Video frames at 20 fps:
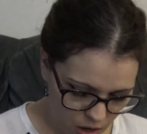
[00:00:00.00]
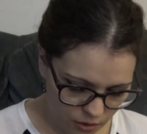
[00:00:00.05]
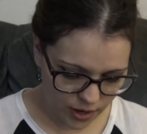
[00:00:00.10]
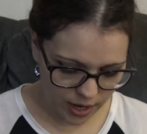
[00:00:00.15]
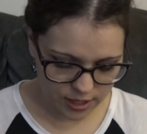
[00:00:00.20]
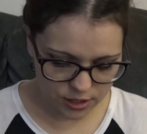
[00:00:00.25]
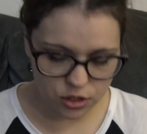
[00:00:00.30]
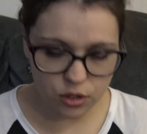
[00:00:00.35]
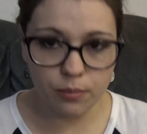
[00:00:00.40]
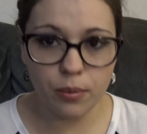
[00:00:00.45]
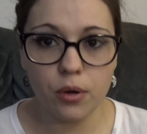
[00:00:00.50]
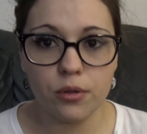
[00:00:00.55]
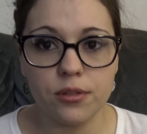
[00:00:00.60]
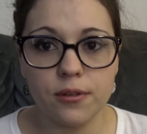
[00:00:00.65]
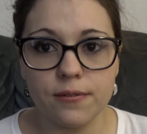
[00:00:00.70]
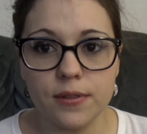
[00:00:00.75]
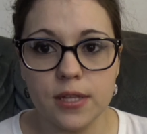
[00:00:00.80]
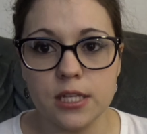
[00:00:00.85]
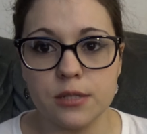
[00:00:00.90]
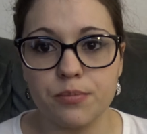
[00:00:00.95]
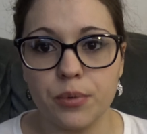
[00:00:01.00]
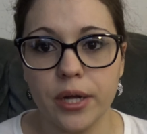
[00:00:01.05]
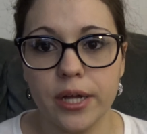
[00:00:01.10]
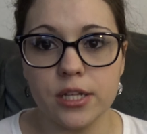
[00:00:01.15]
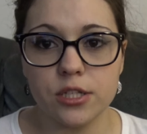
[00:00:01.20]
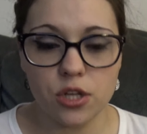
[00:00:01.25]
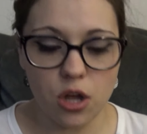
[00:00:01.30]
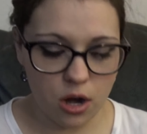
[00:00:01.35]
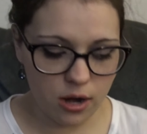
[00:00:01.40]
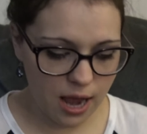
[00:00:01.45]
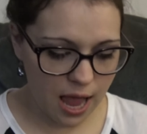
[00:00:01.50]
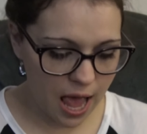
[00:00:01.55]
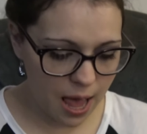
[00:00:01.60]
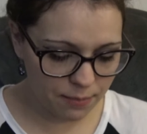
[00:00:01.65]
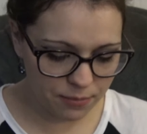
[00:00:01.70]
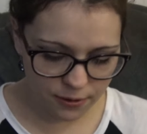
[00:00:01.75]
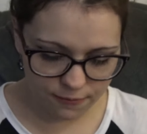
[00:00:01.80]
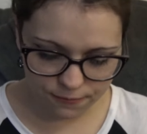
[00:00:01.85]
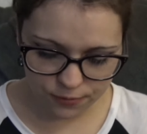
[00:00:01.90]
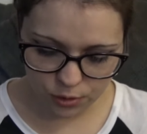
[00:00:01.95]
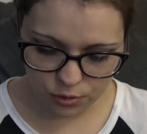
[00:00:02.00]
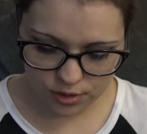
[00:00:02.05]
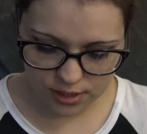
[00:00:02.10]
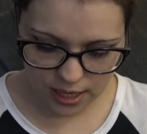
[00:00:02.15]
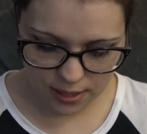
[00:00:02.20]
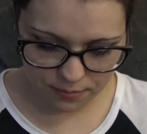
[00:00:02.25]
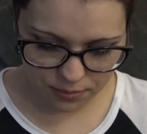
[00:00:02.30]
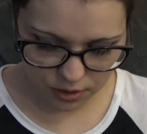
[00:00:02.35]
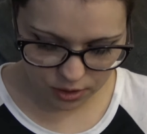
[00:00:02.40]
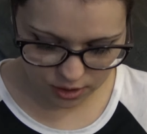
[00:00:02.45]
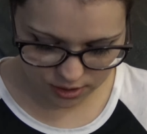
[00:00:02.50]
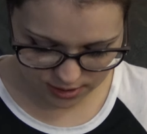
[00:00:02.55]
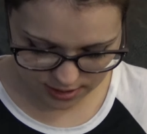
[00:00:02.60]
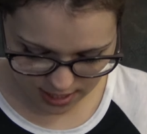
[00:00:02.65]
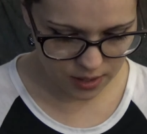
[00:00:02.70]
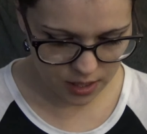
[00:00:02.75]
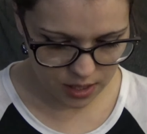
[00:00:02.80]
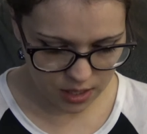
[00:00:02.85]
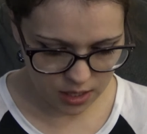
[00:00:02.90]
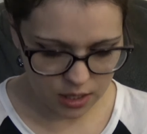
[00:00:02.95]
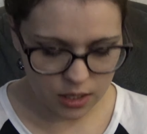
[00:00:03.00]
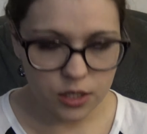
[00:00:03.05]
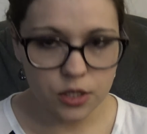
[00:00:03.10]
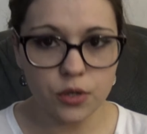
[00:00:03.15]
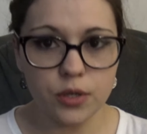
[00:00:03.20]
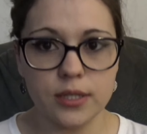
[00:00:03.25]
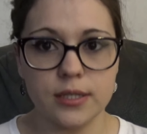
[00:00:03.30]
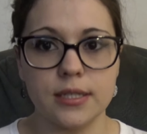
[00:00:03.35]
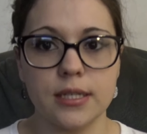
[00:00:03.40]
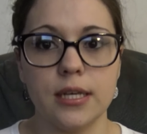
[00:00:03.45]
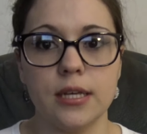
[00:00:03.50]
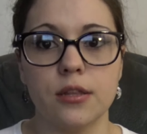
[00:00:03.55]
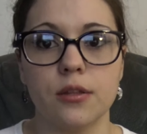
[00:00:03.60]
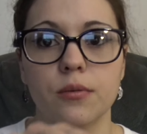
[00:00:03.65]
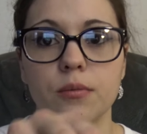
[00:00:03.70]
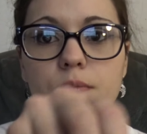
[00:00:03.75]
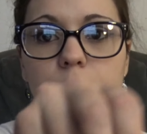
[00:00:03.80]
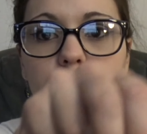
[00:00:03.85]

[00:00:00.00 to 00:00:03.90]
Okay, so both of these brands are Happy Flute diapers. You can see the